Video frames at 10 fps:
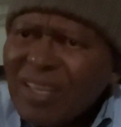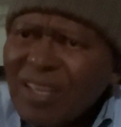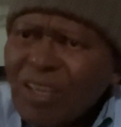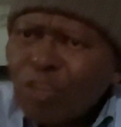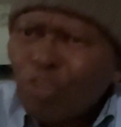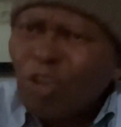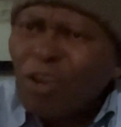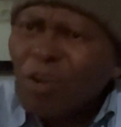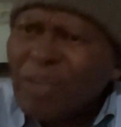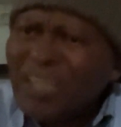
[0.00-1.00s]
So
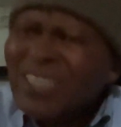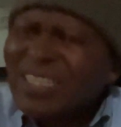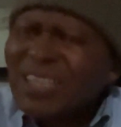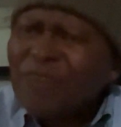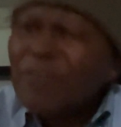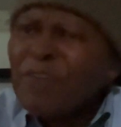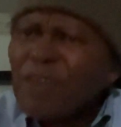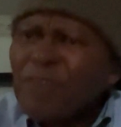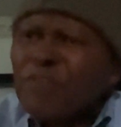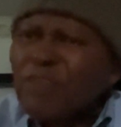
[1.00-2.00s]
swallowing is,
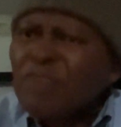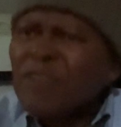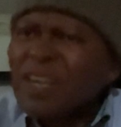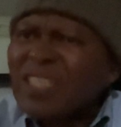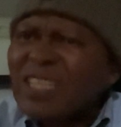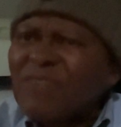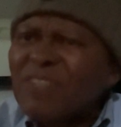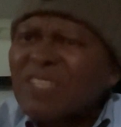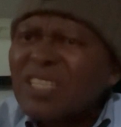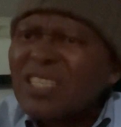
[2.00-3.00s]
if the vagus nerve
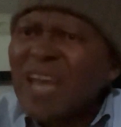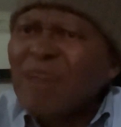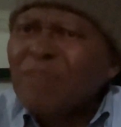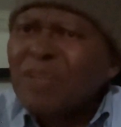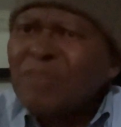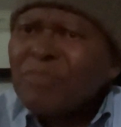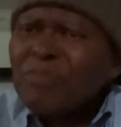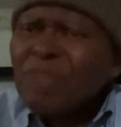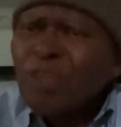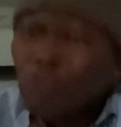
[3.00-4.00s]
is disturbed,
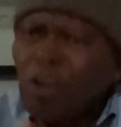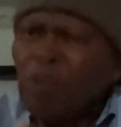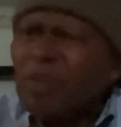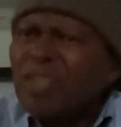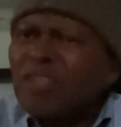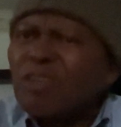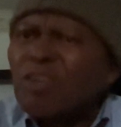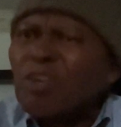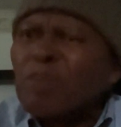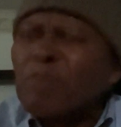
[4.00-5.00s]
swallowing is not
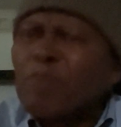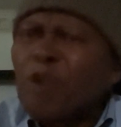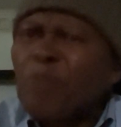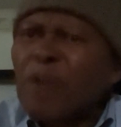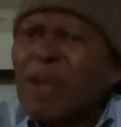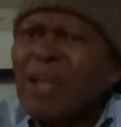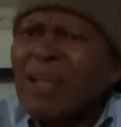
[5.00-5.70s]
going to be proper.